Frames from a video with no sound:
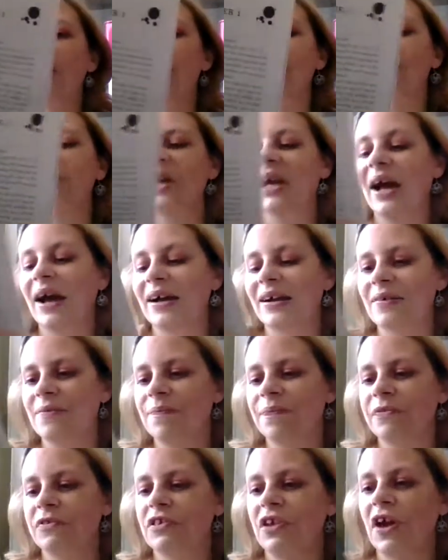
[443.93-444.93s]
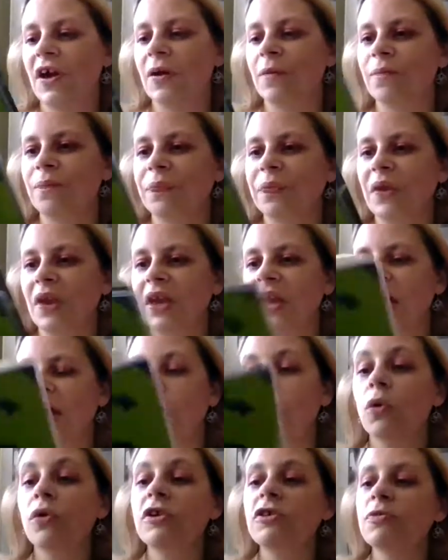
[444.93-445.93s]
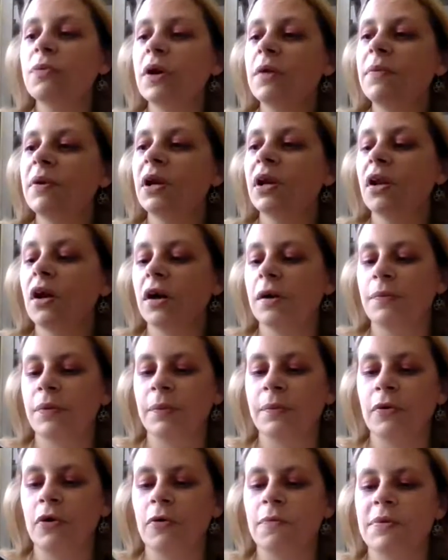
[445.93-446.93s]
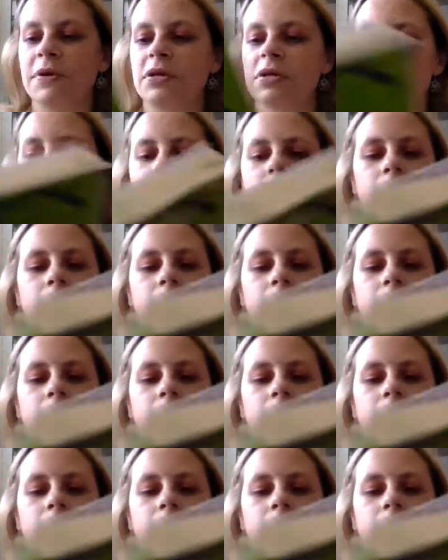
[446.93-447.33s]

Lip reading: Yeah, so, yeah. Or this might have been a library book because of the